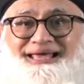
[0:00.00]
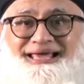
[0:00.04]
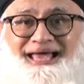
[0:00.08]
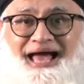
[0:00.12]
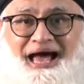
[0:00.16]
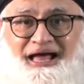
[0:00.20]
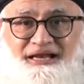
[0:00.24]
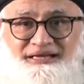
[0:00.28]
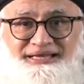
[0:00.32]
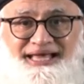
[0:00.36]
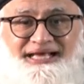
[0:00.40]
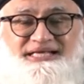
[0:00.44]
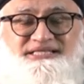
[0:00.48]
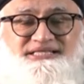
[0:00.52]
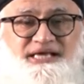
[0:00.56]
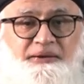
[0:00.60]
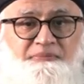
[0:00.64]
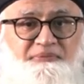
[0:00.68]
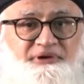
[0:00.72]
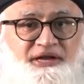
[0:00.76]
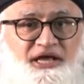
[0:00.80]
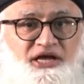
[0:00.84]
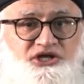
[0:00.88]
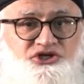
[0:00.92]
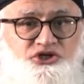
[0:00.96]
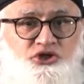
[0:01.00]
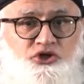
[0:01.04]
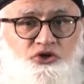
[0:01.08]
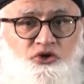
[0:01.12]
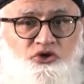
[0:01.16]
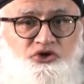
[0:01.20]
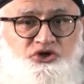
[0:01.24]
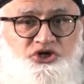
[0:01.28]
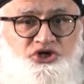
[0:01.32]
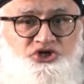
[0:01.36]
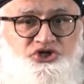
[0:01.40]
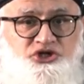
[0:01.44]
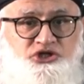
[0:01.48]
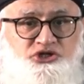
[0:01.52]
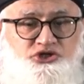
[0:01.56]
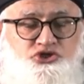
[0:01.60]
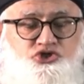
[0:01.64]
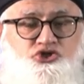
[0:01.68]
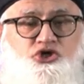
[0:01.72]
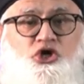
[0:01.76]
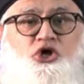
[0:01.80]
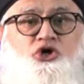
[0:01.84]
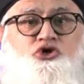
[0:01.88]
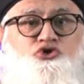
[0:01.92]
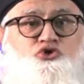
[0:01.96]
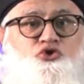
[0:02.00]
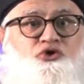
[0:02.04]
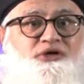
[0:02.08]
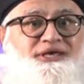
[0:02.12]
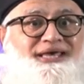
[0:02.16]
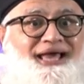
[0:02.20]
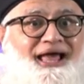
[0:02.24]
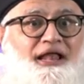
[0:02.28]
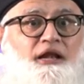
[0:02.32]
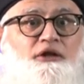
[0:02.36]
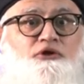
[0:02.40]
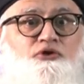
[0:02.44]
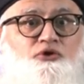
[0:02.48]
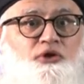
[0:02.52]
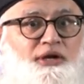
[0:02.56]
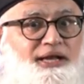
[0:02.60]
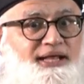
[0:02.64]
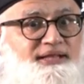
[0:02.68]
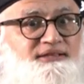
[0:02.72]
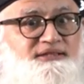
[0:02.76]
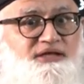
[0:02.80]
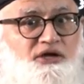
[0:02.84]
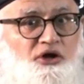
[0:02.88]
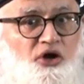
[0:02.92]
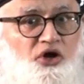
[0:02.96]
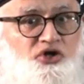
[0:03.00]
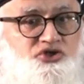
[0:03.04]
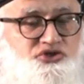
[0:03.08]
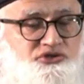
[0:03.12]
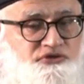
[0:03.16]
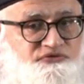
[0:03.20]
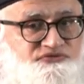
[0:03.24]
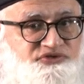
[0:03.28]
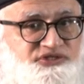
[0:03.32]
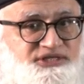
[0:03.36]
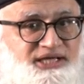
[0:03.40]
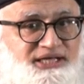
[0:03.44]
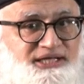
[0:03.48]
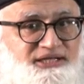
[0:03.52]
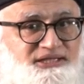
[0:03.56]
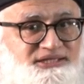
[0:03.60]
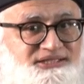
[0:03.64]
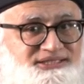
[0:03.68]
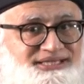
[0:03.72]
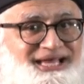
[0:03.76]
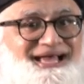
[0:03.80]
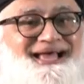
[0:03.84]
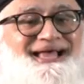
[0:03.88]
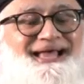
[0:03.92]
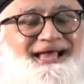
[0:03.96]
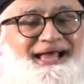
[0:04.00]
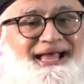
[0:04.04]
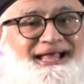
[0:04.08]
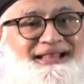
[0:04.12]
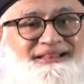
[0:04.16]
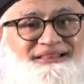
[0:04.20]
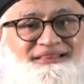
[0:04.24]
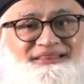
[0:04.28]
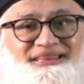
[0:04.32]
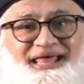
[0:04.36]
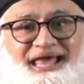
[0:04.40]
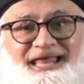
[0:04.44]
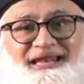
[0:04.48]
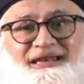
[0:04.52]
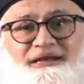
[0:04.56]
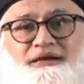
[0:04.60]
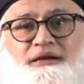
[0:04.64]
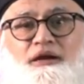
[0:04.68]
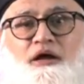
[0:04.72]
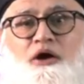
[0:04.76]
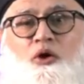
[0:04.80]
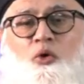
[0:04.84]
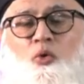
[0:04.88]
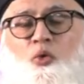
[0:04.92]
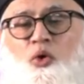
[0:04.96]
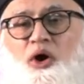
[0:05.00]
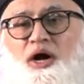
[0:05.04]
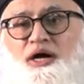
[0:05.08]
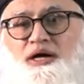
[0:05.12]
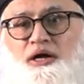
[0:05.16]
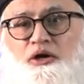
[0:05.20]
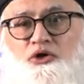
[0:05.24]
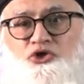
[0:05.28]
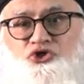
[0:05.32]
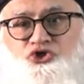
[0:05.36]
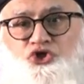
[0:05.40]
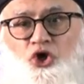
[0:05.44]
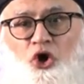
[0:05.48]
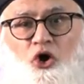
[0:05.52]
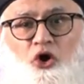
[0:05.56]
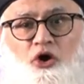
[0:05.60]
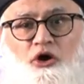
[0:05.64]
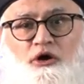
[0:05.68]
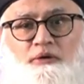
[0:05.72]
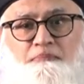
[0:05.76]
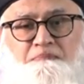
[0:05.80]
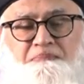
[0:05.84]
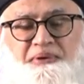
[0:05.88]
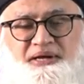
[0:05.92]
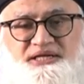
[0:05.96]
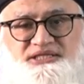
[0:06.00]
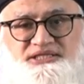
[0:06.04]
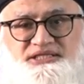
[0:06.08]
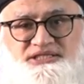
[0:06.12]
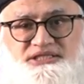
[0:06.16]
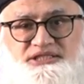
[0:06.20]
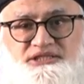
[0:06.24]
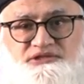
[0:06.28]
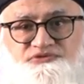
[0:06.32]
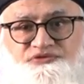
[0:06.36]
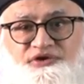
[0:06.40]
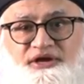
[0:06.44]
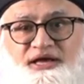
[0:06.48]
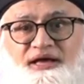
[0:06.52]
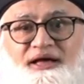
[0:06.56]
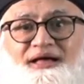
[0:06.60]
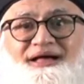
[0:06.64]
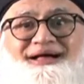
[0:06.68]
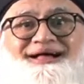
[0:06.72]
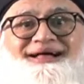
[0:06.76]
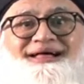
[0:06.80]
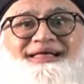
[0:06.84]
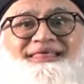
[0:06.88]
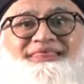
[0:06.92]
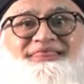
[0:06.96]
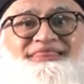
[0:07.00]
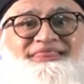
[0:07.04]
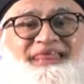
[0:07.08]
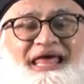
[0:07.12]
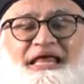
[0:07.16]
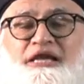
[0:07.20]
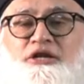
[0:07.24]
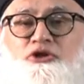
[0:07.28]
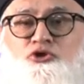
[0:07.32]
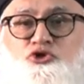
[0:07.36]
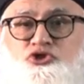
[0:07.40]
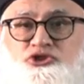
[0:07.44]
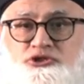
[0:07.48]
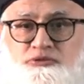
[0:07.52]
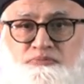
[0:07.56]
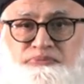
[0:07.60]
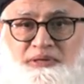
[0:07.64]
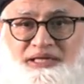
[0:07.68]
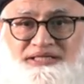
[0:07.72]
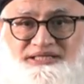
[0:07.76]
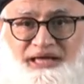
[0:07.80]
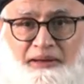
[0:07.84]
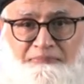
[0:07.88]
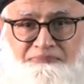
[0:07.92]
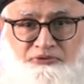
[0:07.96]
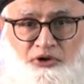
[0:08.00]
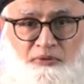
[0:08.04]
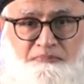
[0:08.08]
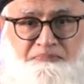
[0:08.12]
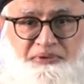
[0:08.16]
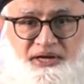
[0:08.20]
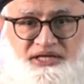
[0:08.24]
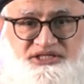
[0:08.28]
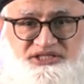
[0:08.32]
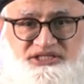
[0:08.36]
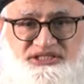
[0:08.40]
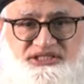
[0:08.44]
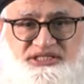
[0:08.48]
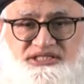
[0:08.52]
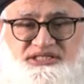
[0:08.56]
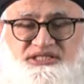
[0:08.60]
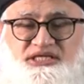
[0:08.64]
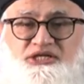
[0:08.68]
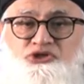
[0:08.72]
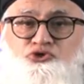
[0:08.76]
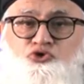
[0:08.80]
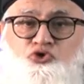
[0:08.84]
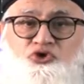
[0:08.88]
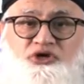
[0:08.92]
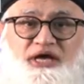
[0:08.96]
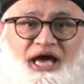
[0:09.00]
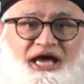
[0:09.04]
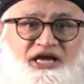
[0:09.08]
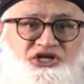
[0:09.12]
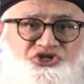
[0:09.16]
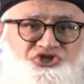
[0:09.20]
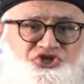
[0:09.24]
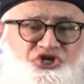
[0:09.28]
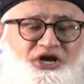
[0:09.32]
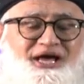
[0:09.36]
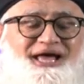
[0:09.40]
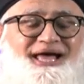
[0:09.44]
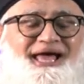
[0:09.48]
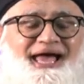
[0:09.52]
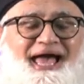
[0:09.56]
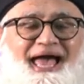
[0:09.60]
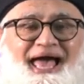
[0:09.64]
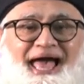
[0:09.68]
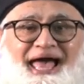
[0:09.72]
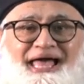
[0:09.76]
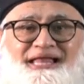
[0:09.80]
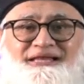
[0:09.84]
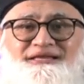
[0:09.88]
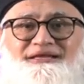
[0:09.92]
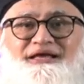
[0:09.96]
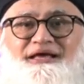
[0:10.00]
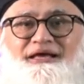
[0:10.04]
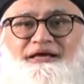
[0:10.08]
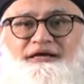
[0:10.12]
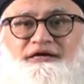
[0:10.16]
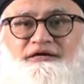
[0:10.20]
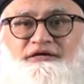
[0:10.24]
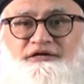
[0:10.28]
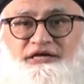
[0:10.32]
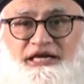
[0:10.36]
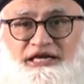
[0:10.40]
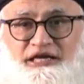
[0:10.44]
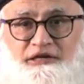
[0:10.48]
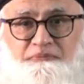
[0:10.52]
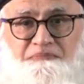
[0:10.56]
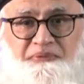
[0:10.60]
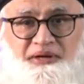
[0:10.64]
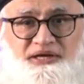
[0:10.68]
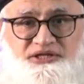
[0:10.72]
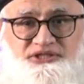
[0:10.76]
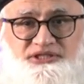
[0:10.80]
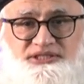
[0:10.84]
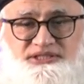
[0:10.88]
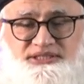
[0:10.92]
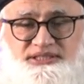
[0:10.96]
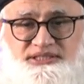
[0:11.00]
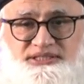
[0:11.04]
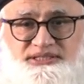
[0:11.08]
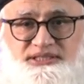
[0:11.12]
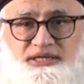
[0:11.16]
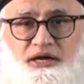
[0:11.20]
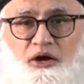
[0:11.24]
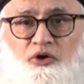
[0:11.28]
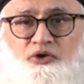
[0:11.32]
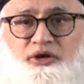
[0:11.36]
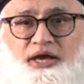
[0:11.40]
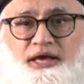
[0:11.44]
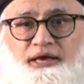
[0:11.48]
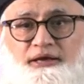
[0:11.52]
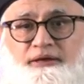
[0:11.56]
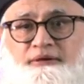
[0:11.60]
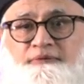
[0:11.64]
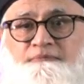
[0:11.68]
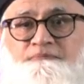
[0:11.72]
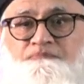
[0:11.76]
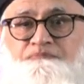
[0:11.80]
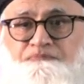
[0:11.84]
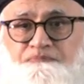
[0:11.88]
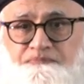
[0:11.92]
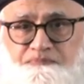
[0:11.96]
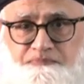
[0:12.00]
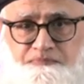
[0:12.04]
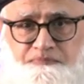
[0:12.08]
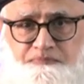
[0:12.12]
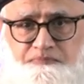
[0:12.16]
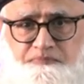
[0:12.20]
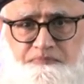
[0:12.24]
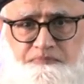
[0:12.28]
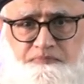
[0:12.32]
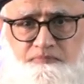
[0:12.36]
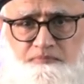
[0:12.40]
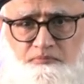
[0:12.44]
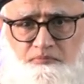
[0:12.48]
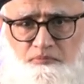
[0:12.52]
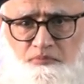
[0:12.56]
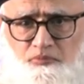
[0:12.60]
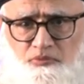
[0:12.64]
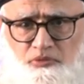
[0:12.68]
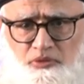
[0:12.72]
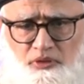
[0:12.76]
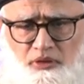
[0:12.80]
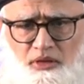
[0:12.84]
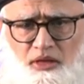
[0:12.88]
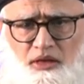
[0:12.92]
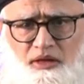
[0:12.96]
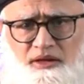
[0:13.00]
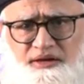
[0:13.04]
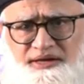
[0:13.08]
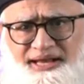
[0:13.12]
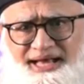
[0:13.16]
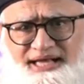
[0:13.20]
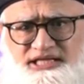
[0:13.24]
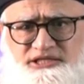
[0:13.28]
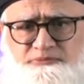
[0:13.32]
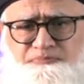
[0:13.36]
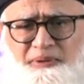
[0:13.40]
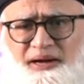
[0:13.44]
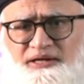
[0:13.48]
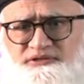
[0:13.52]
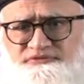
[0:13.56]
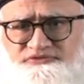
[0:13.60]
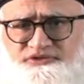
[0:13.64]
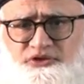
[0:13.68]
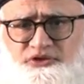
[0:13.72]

under examination conditions to calculate the cost of sales and then work out your purchases figure. Then you split up your purchases into cash and credit purchases. Okay. Next part of the